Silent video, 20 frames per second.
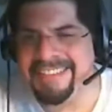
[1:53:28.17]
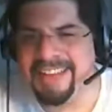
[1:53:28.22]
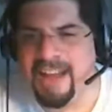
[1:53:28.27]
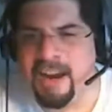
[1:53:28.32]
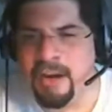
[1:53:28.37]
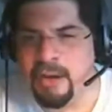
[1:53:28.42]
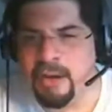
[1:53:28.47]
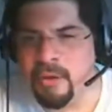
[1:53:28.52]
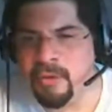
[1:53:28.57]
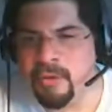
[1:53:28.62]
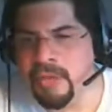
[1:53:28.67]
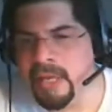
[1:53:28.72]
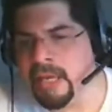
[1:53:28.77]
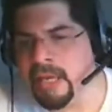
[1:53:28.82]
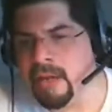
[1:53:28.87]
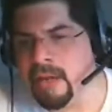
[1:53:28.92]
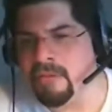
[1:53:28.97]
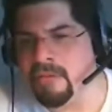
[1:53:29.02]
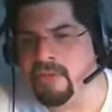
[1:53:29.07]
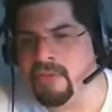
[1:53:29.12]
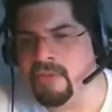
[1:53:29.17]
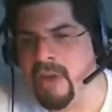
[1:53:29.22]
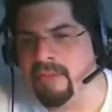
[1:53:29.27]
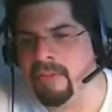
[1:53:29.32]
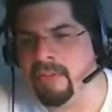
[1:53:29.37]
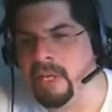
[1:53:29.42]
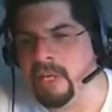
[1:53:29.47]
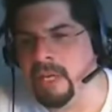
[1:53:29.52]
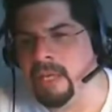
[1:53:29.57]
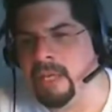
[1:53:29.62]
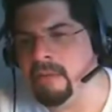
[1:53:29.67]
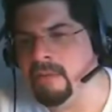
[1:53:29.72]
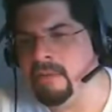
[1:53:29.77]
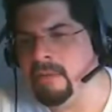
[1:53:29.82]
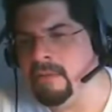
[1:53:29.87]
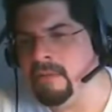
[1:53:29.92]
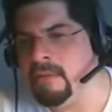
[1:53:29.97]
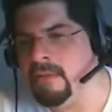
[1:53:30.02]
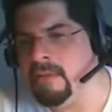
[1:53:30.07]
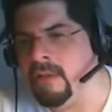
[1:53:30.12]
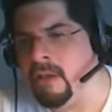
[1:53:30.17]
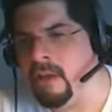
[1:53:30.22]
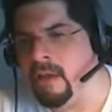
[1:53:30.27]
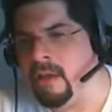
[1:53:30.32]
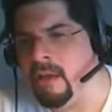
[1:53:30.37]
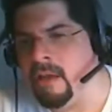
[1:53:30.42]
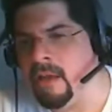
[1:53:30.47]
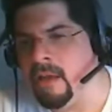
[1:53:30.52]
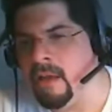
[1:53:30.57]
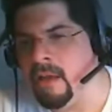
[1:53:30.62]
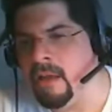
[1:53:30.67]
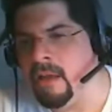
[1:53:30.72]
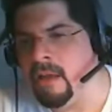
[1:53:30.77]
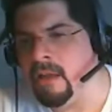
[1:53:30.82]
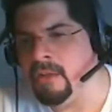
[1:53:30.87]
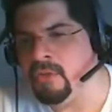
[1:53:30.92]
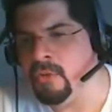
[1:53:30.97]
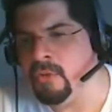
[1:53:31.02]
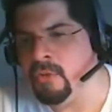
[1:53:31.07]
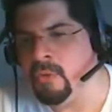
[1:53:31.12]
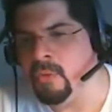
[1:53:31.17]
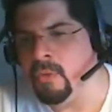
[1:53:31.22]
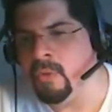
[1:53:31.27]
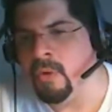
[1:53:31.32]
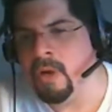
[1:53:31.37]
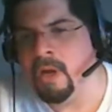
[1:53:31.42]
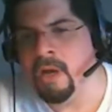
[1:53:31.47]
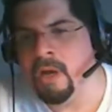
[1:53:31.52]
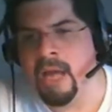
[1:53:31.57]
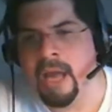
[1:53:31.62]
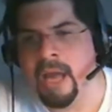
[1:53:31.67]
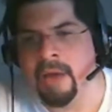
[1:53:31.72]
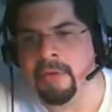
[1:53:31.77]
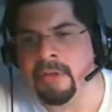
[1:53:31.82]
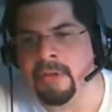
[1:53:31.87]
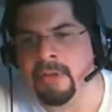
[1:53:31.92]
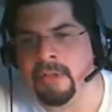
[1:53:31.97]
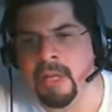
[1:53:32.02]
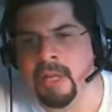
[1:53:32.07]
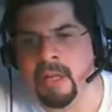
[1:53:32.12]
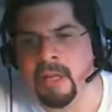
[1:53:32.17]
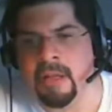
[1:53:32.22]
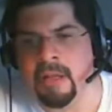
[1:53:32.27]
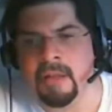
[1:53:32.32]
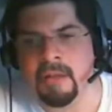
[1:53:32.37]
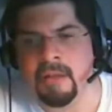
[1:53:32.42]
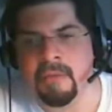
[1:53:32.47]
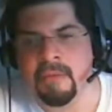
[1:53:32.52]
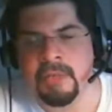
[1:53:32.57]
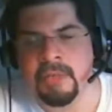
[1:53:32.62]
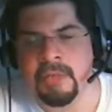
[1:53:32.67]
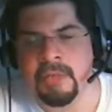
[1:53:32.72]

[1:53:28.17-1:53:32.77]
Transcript: are you thinking of traveling to Arendelle, which